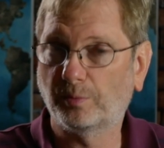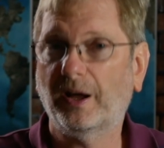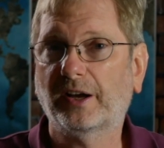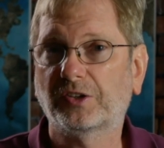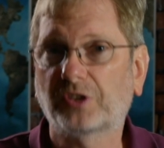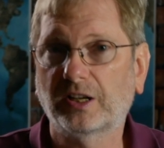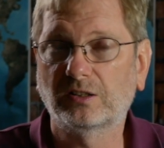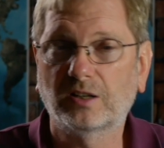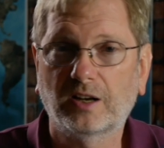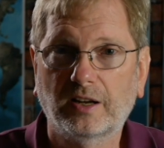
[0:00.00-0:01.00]
Pakistan
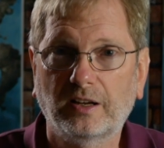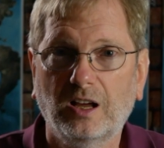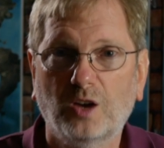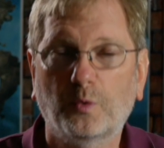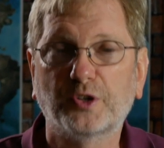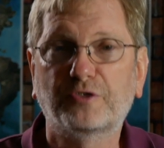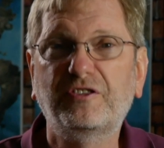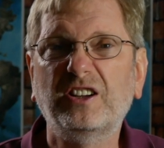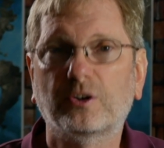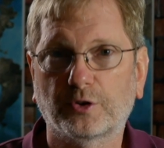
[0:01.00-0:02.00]
today, which
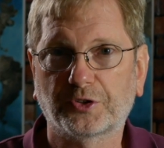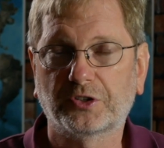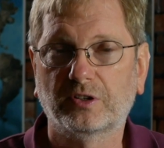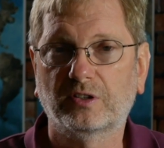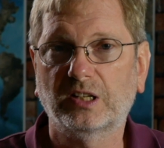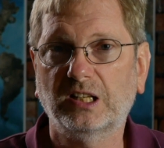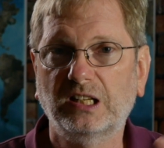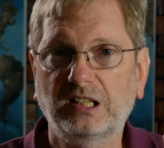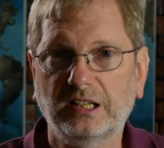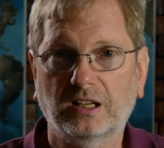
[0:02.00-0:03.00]
fears that
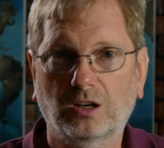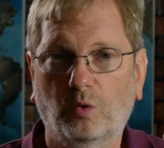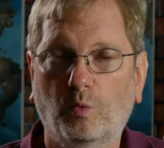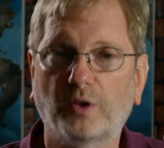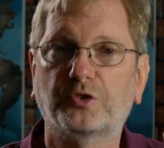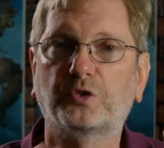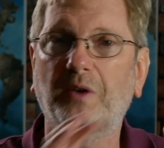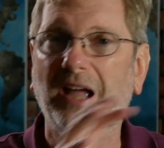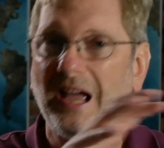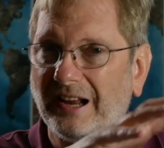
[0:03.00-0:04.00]
India wants
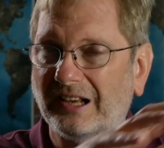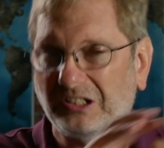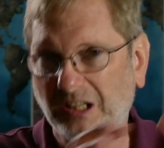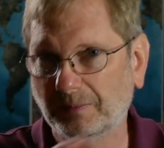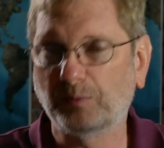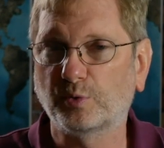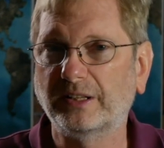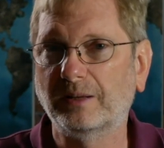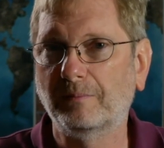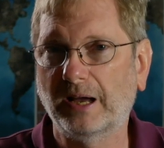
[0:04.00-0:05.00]
to annex them and
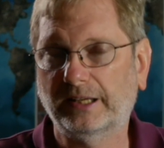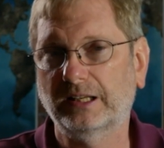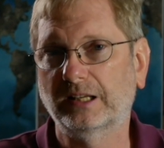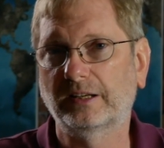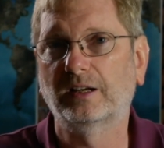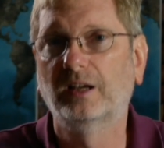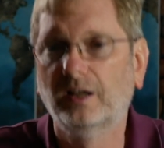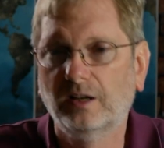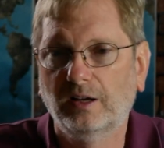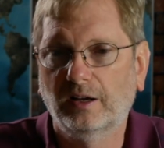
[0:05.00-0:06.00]
bring them back in.
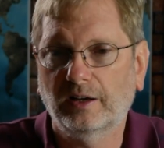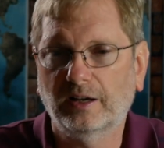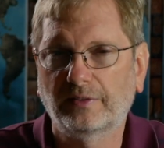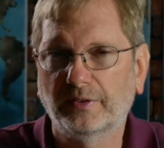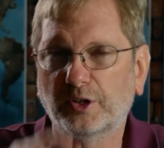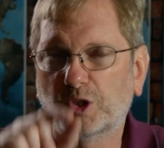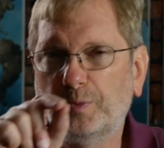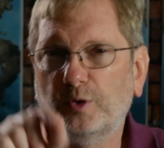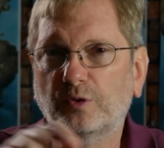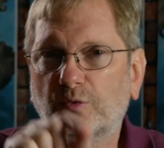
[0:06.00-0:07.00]
And the
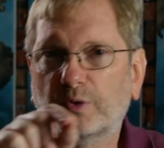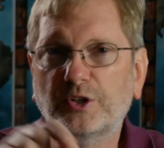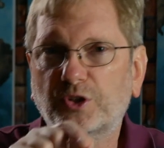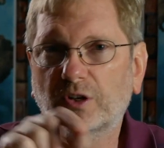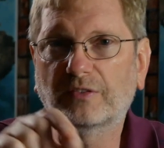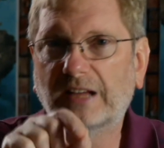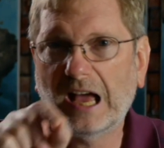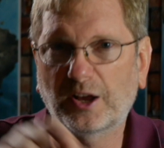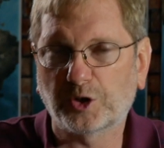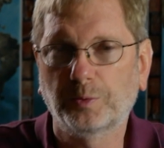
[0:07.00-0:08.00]
disputed region of
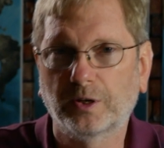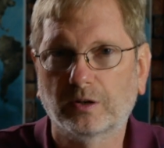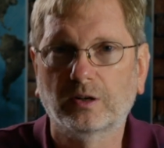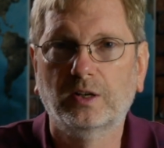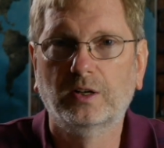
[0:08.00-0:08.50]
Kashmir